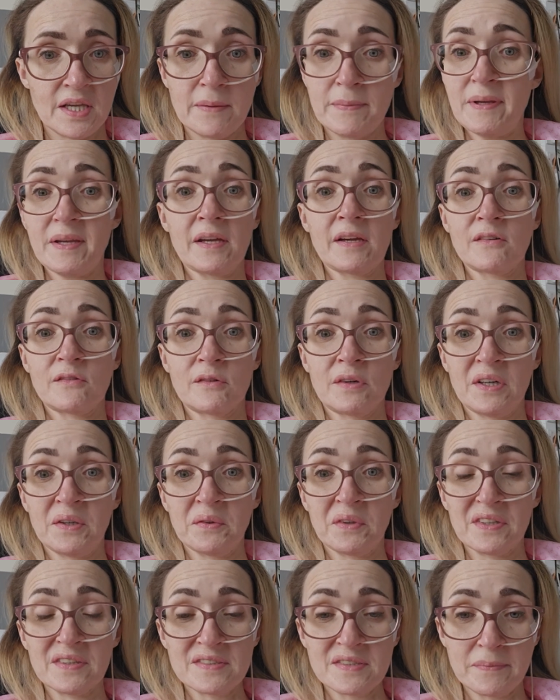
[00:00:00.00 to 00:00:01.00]
it real, I
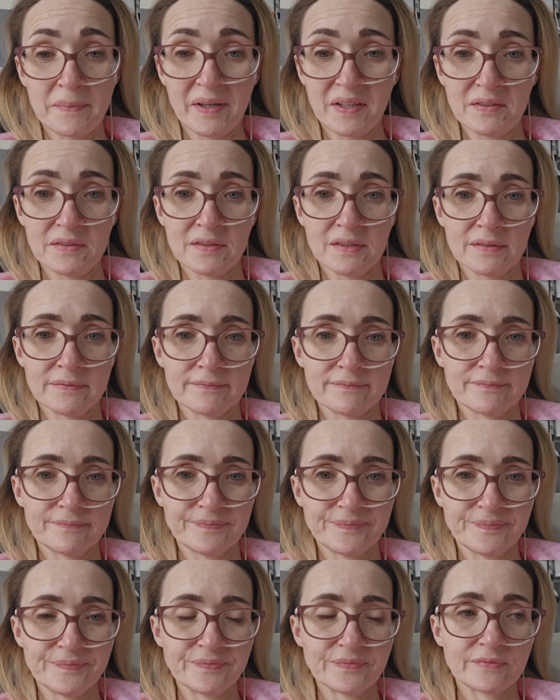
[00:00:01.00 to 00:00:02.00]
suppose.
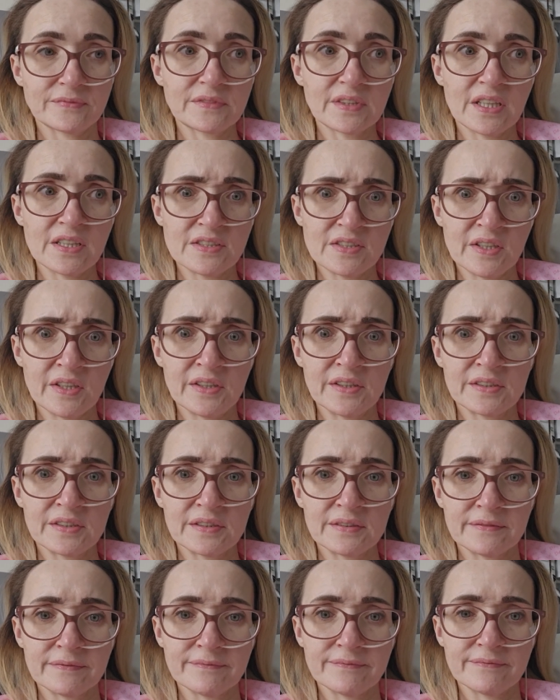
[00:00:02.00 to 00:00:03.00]
It's hard.
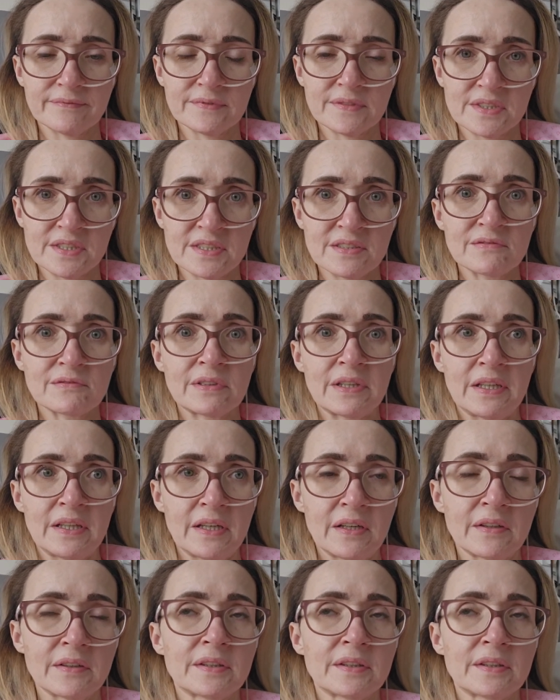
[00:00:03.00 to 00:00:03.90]
It's really hard.